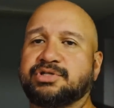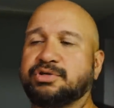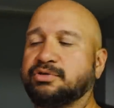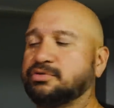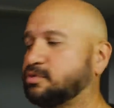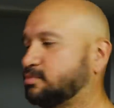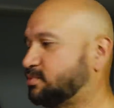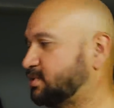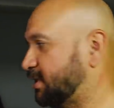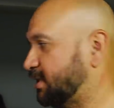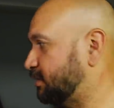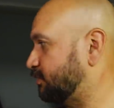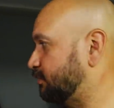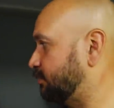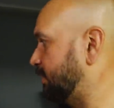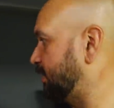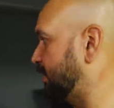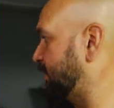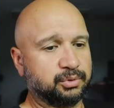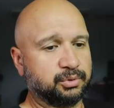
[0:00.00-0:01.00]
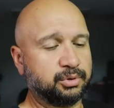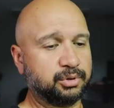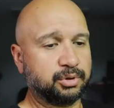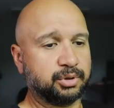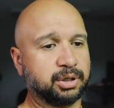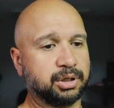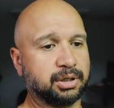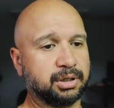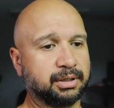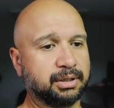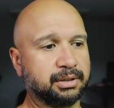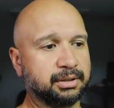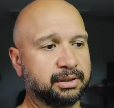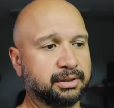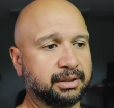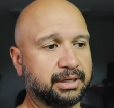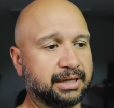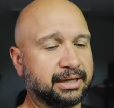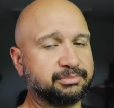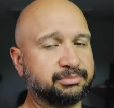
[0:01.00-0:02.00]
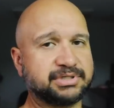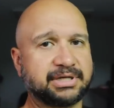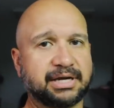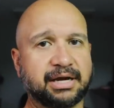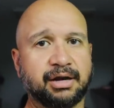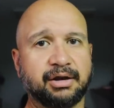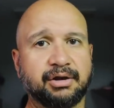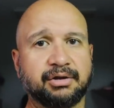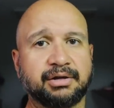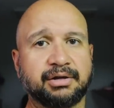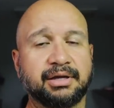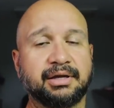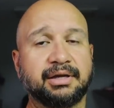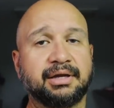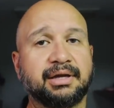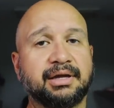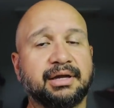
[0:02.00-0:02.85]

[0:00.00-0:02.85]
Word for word: YouTube channel. Whew, I'm tired.